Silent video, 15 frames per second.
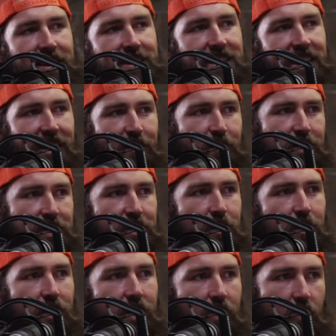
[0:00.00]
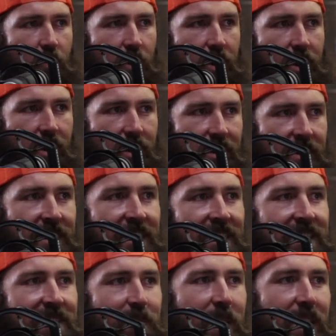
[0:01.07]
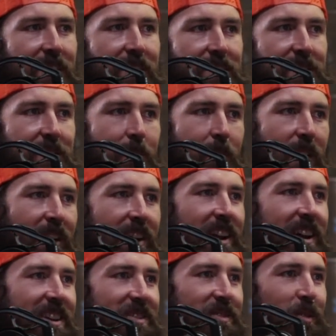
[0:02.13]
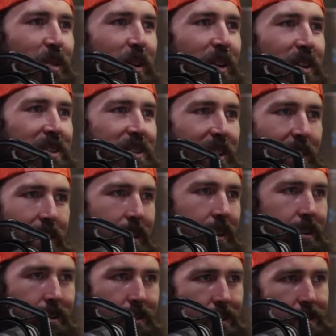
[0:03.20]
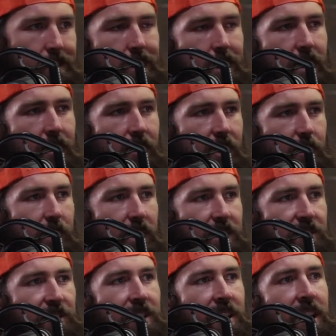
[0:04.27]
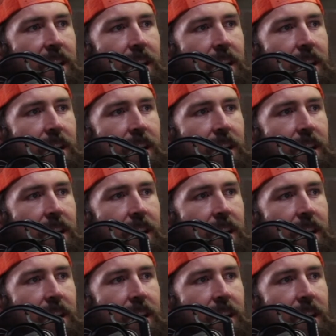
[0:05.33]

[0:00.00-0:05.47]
stay in a resort and we're going to make this Americanized for you so that you're just kind of on a beach.